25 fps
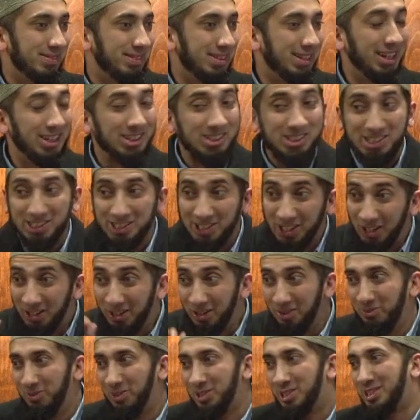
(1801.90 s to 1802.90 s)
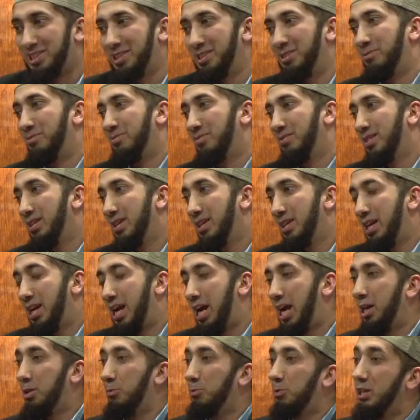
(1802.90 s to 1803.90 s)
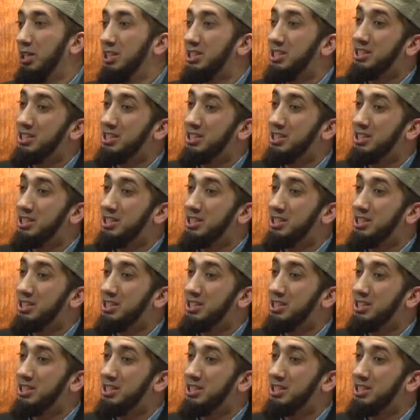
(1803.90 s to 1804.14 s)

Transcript: They're still a Muslim. And we